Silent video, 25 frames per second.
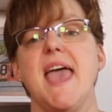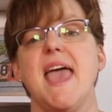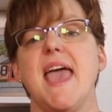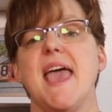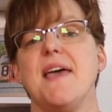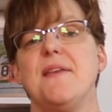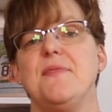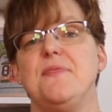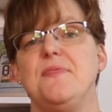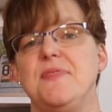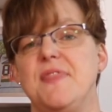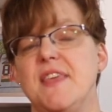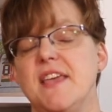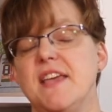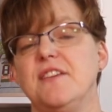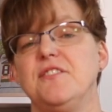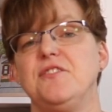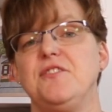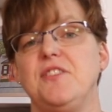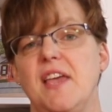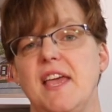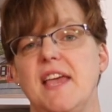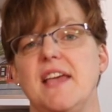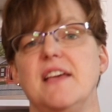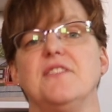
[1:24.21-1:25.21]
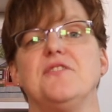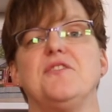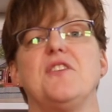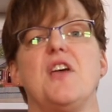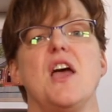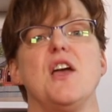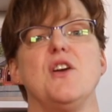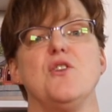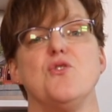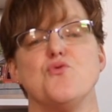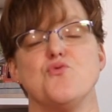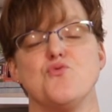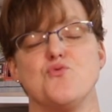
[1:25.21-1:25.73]
And this is
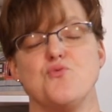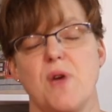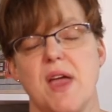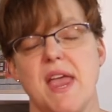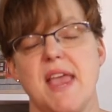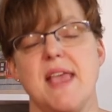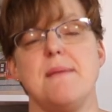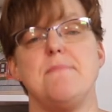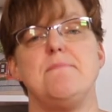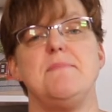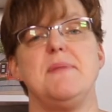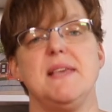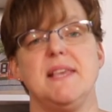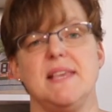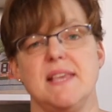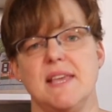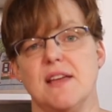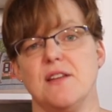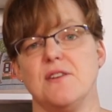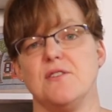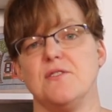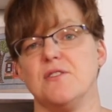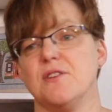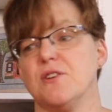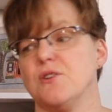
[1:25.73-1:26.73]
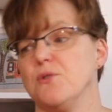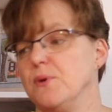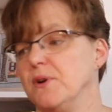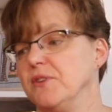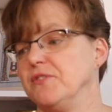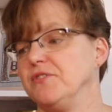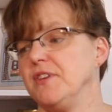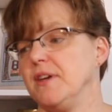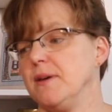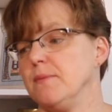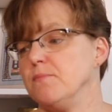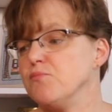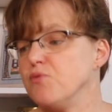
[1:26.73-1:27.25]
a great beginner
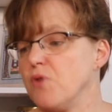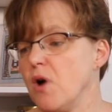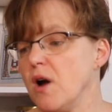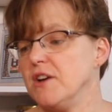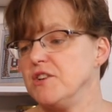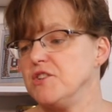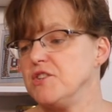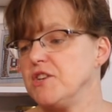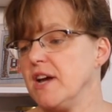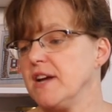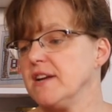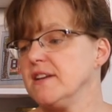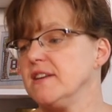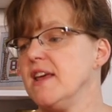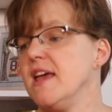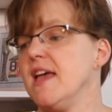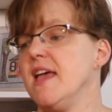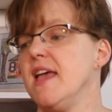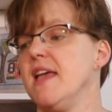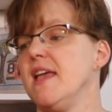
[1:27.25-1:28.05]
quilting project.